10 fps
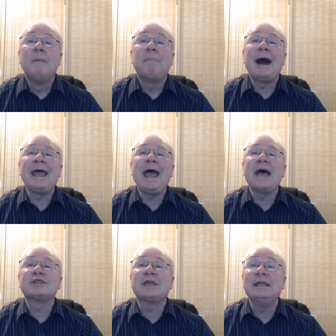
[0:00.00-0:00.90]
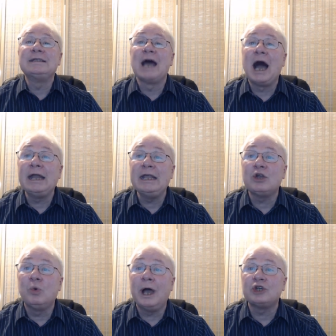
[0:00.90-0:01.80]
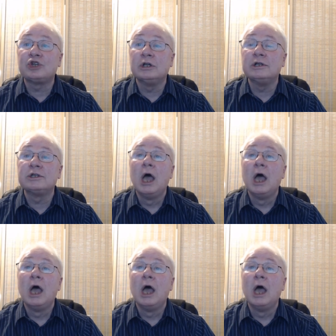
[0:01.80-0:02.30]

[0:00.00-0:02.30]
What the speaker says: by asking tiny questions